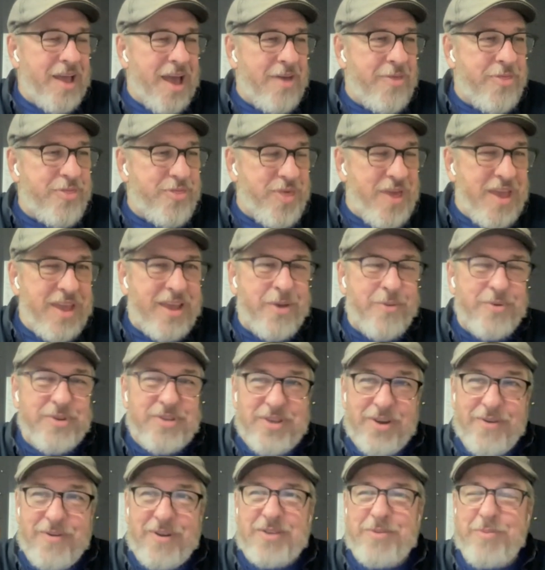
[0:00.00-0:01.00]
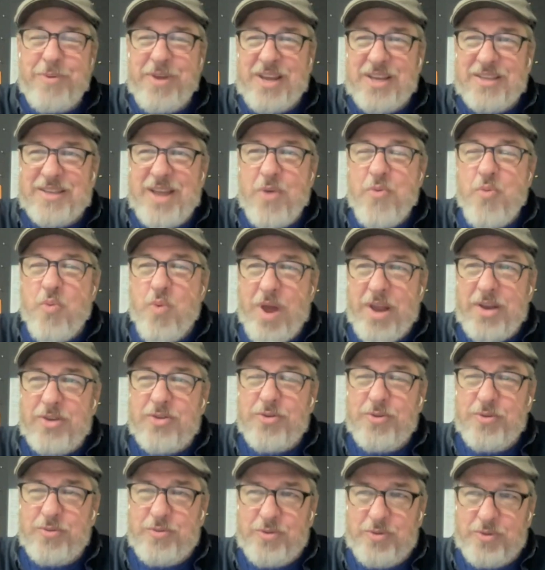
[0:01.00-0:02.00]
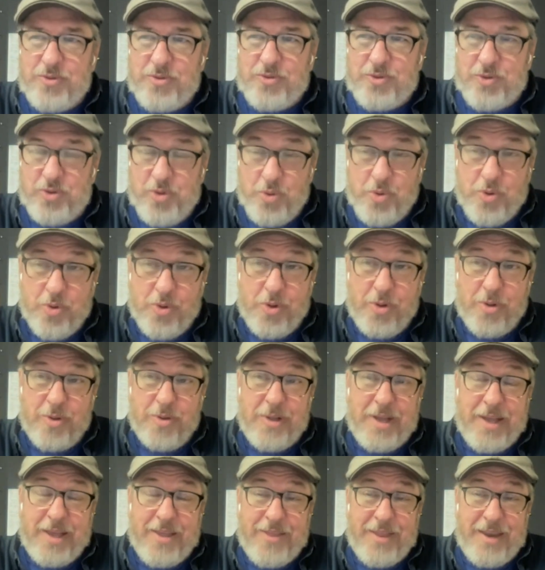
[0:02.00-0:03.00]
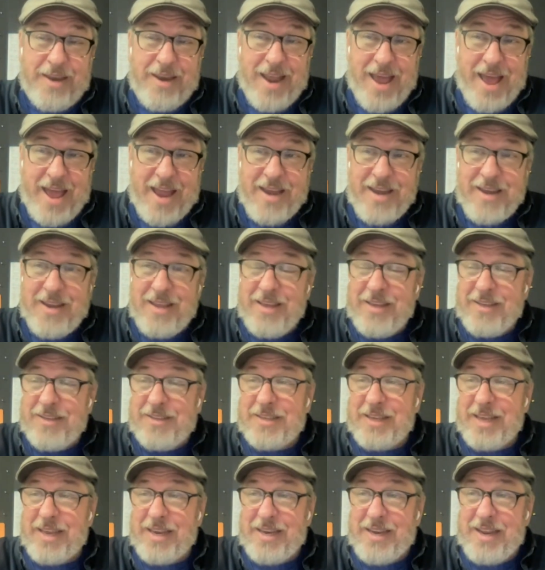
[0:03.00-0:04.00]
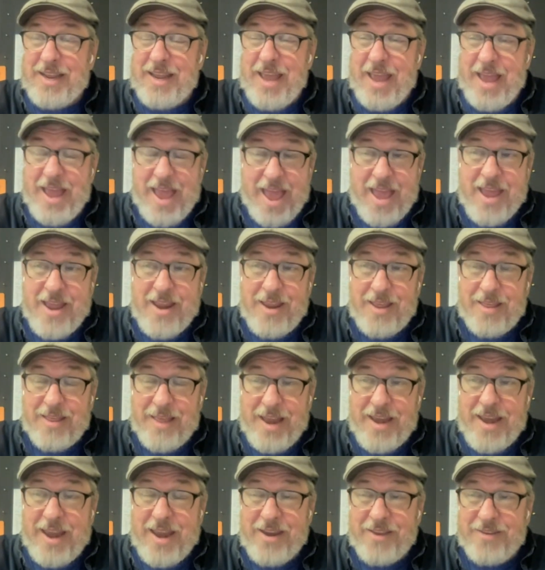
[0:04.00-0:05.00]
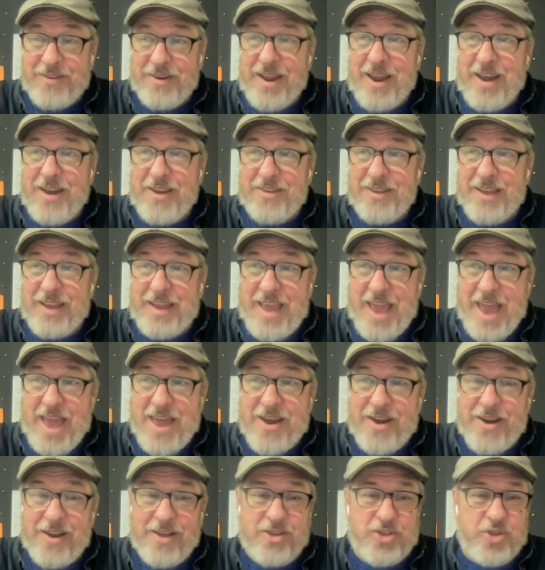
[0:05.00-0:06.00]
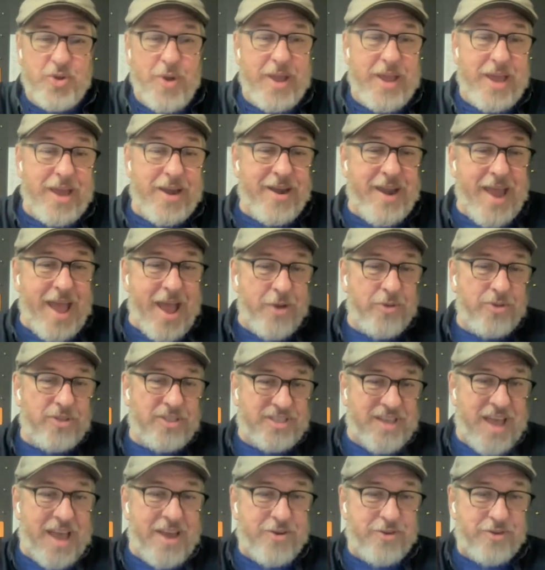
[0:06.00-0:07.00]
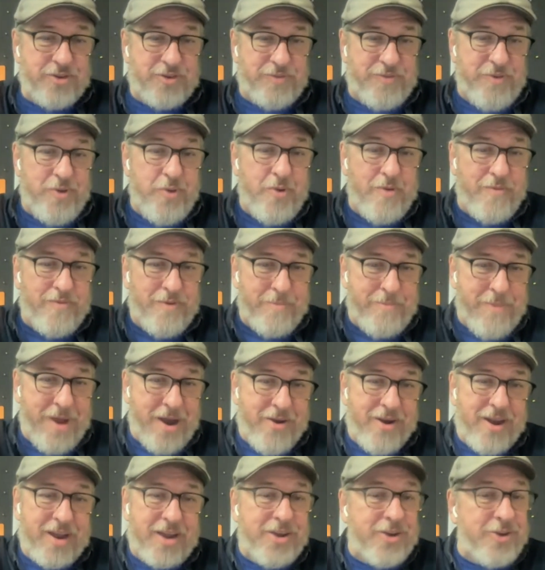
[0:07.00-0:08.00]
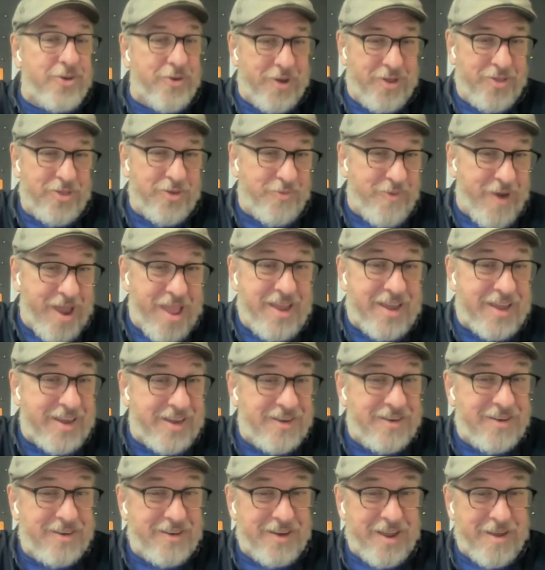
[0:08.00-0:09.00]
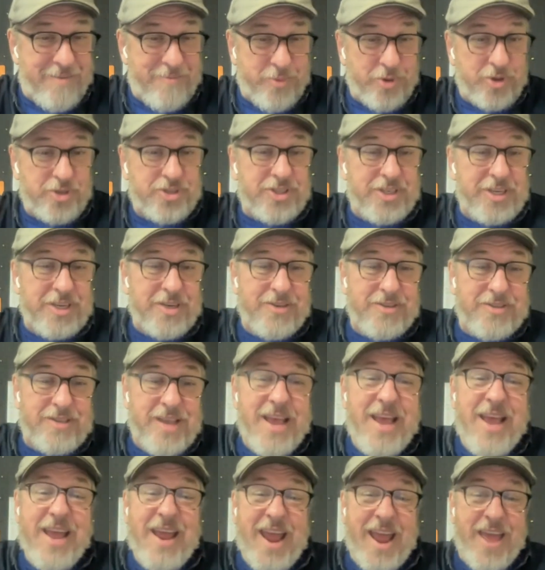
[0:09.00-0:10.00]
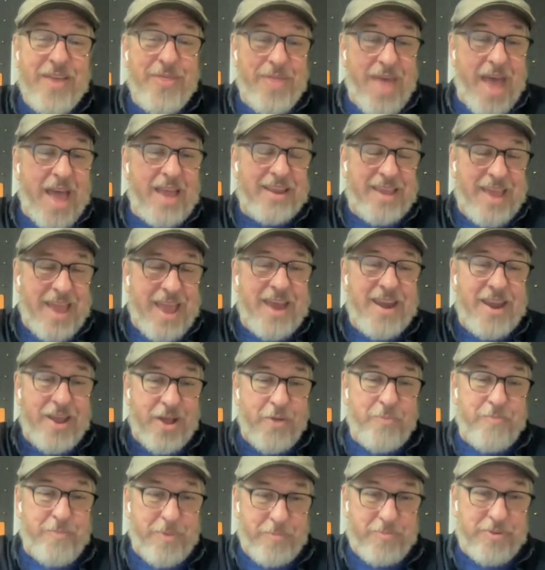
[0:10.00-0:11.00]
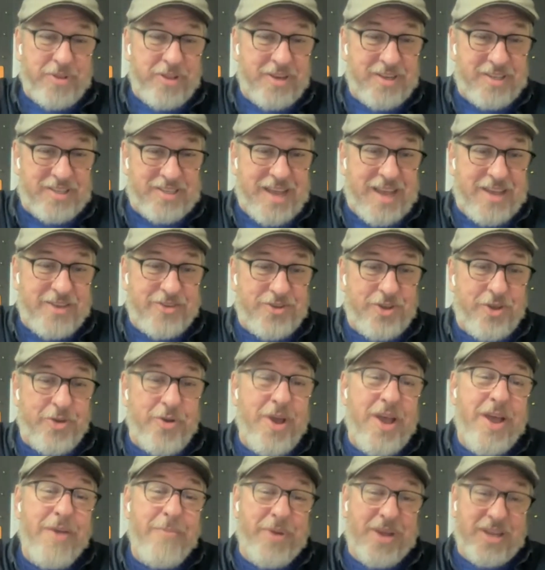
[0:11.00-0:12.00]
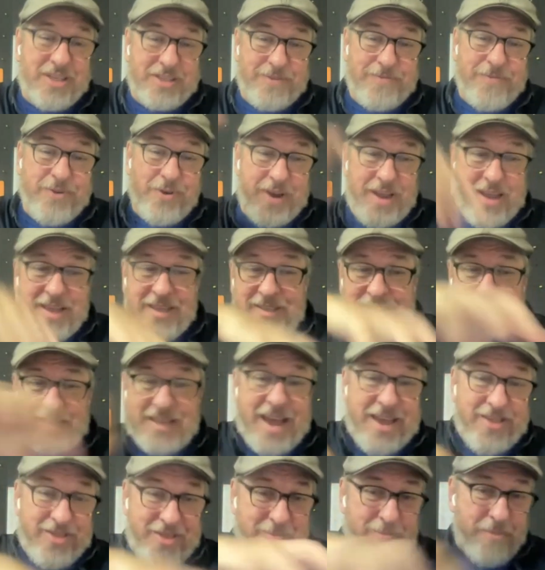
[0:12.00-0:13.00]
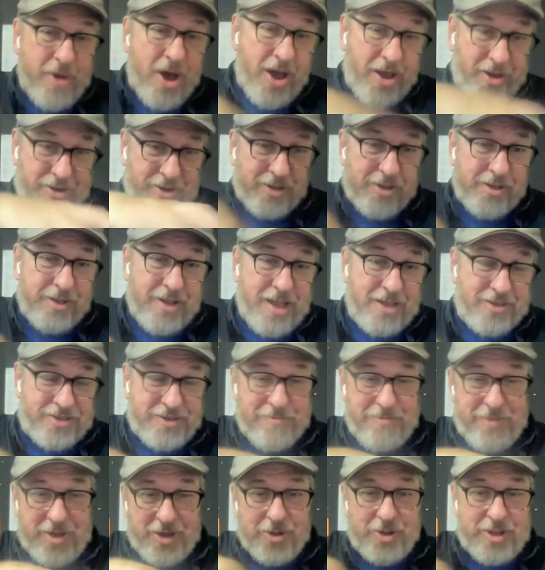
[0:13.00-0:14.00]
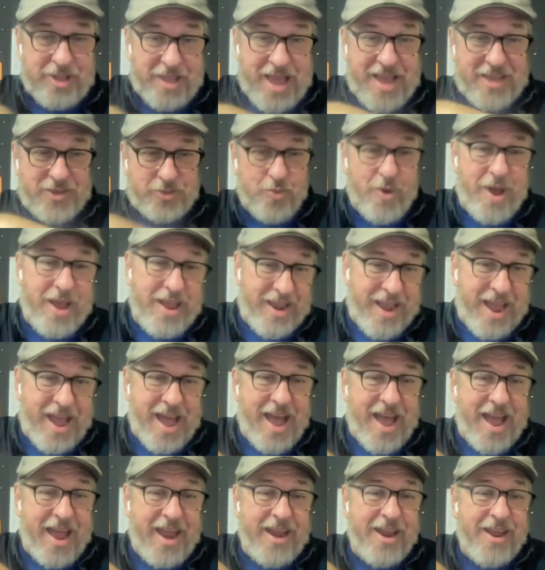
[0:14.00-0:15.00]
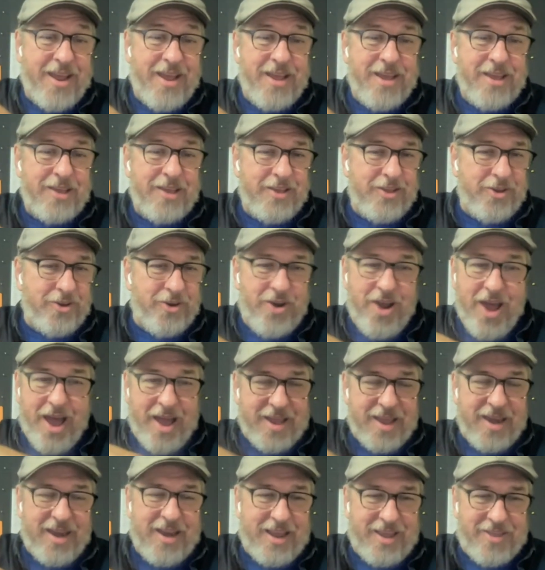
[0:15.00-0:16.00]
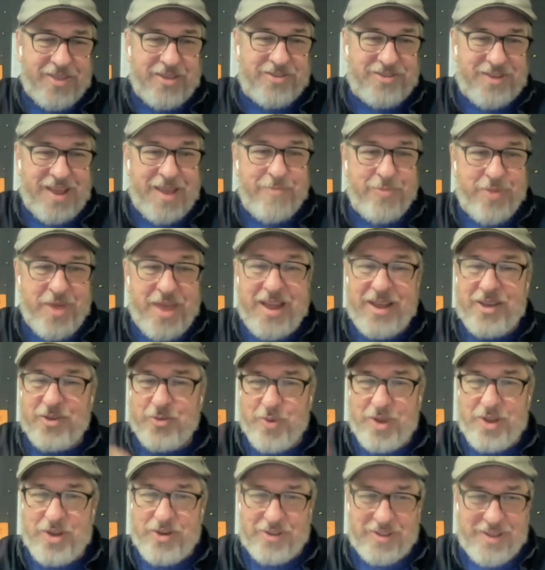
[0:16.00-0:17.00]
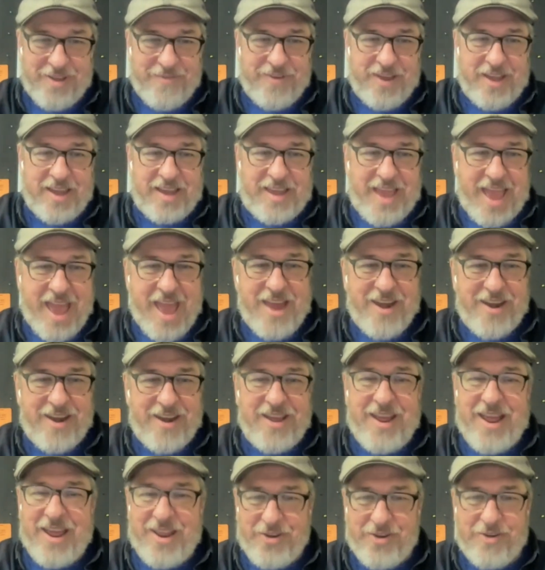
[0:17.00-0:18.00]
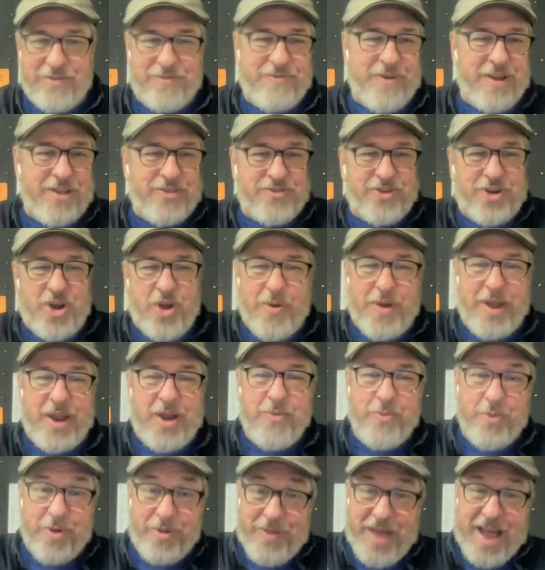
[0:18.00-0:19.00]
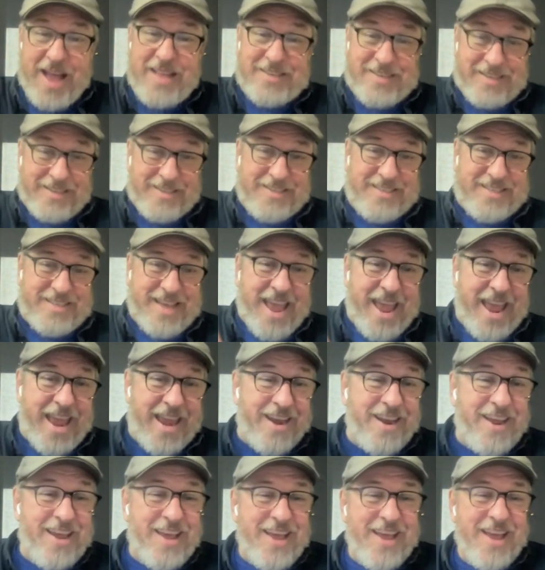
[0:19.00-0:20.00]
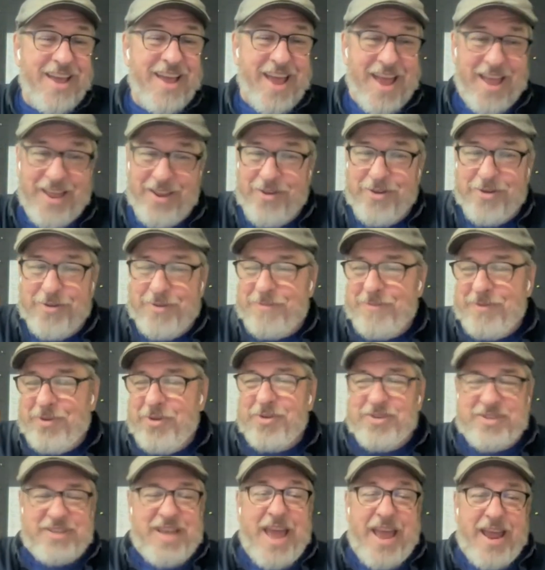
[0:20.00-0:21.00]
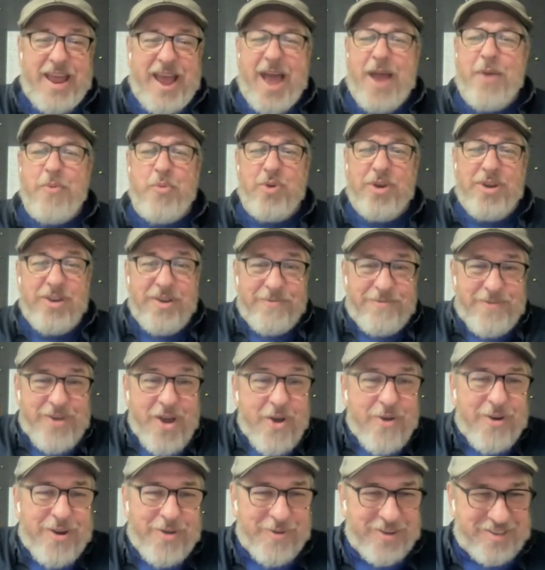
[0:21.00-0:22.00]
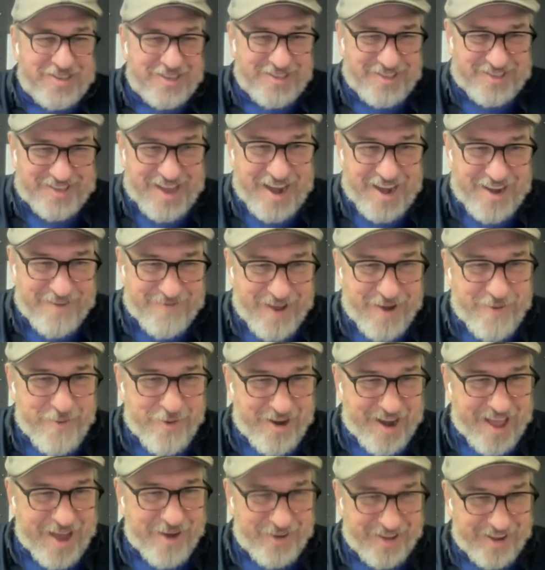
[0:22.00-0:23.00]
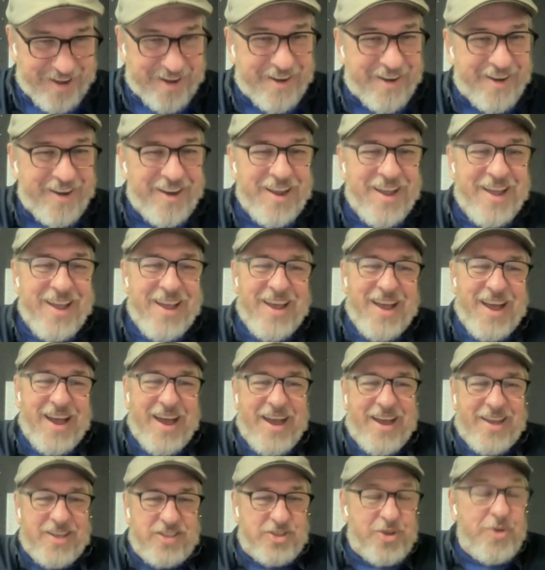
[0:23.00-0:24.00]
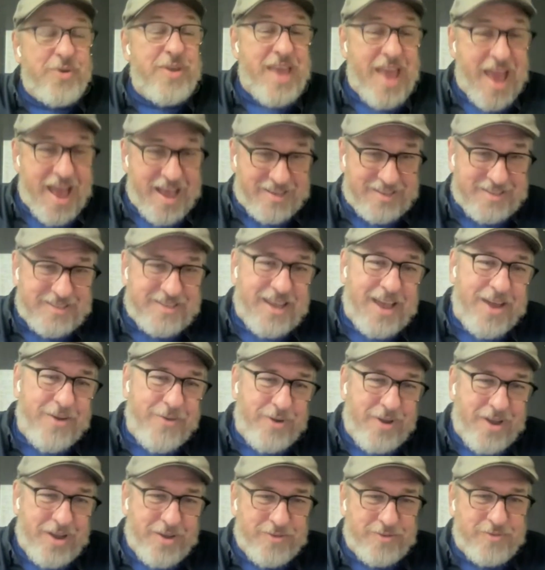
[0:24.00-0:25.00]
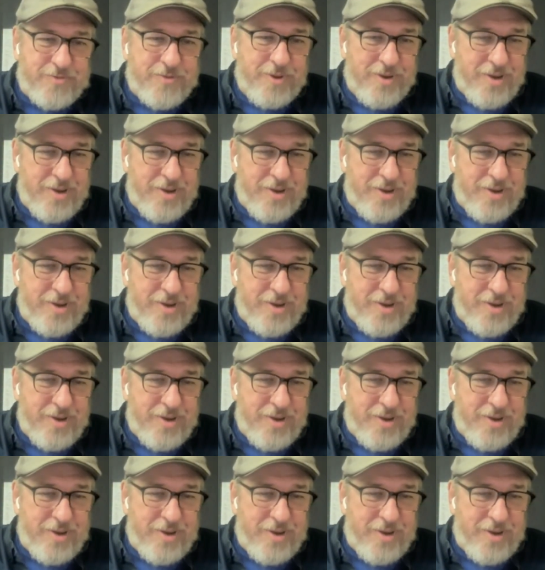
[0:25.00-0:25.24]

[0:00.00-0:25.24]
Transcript: think it was interesting because I went to school in the 90s, late 80s and 90s in Canada. So I got an outsider's view of America during the Reagan and Bush years. And that can't help but politicize you because if you're inside the model as a middle-class white guy, you're not going to get the same thing as when you're living in Canada and your friends are going, well, that's insane. And you're saying, I wouldn't have known it was insane if I weren't out here. So yes, I was